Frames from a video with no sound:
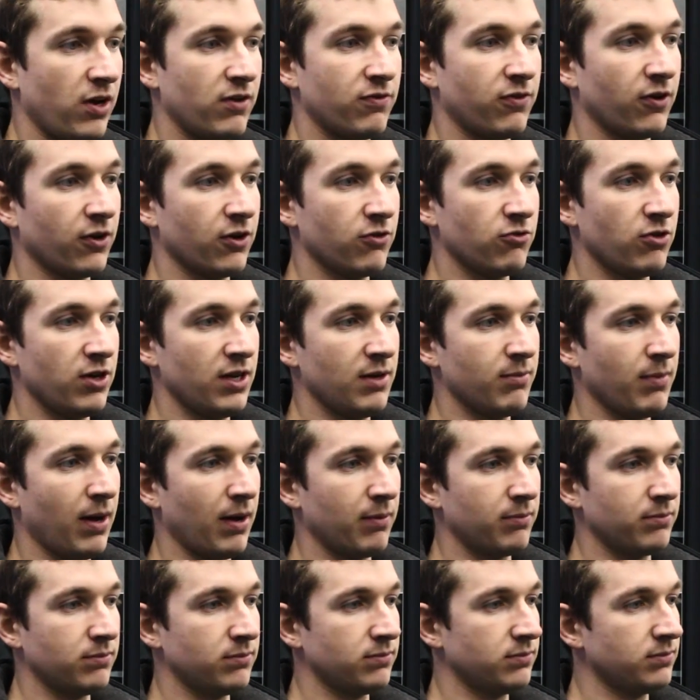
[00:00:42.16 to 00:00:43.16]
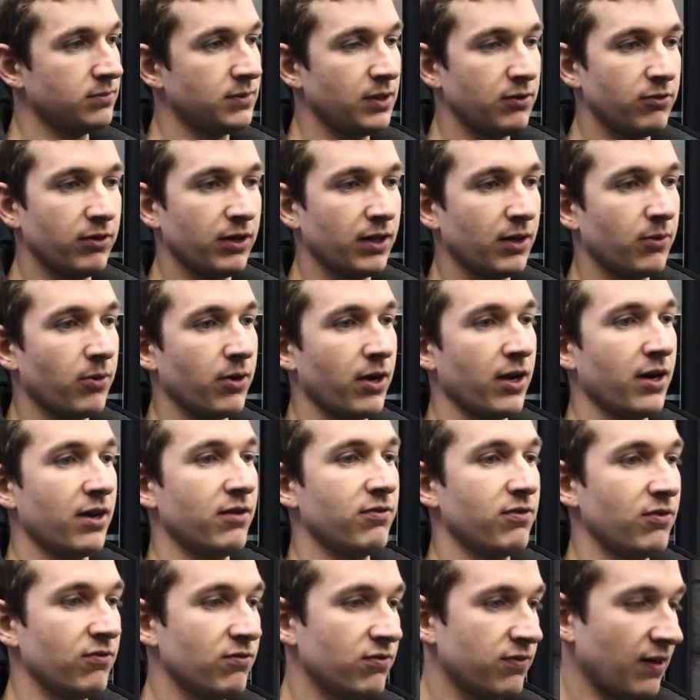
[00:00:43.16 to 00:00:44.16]
for a remap. Didn't really want
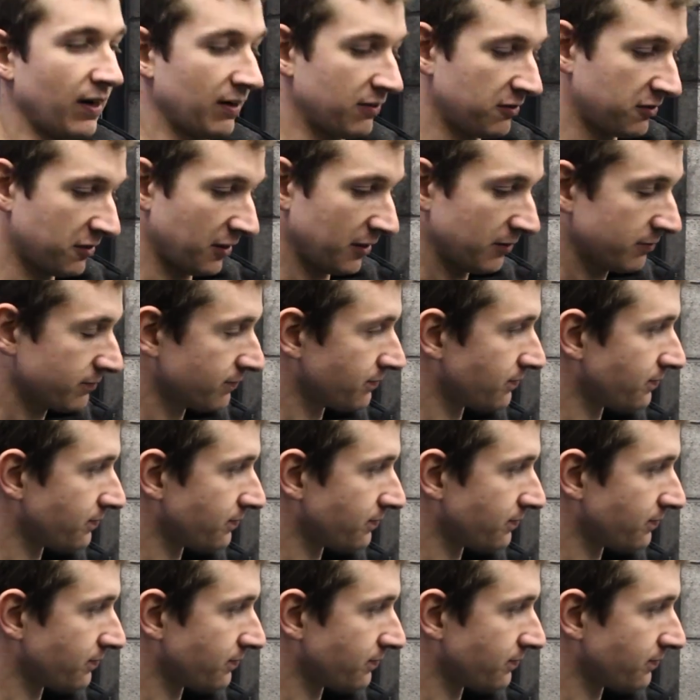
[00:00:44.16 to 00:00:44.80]
anything fancy.